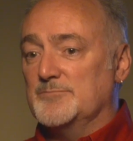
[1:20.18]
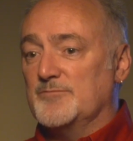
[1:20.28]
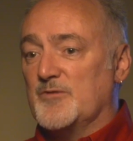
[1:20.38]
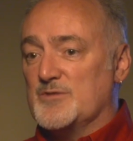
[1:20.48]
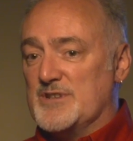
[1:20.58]

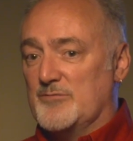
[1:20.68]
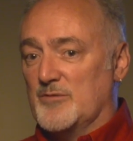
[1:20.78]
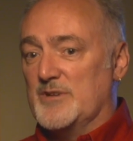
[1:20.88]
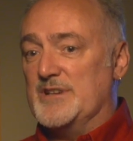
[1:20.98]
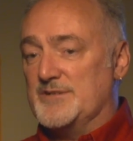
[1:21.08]
for
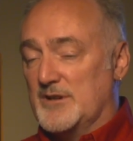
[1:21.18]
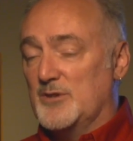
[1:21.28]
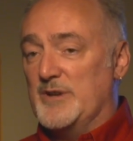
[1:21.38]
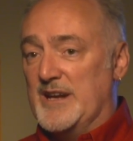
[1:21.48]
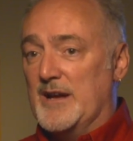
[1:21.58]
several readings,
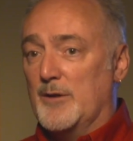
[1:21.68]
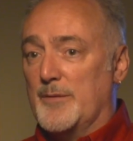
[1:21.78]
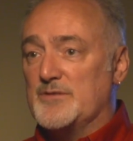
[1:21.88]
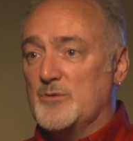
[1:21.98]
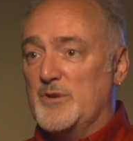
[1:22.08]
including
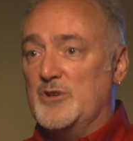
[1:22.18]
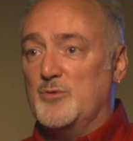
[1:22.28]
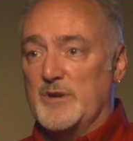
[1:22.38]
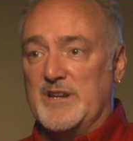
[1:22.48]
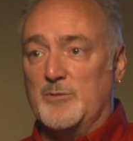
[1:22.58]
health, so we
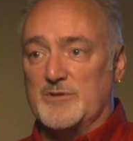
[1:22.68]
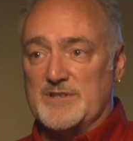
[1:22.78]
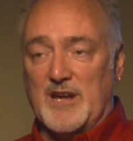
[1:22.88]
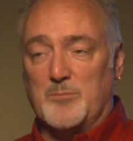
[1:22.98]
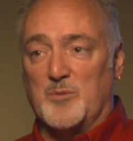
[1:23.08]
knew what he was
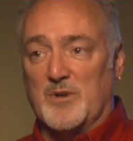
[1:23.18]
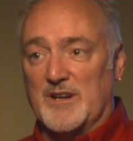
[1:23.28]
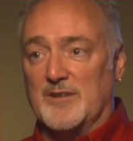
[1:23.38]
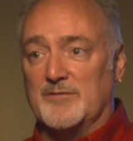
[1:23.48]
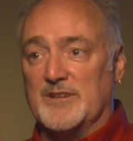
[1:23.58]

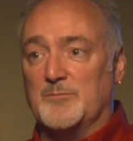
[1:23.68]
capable of.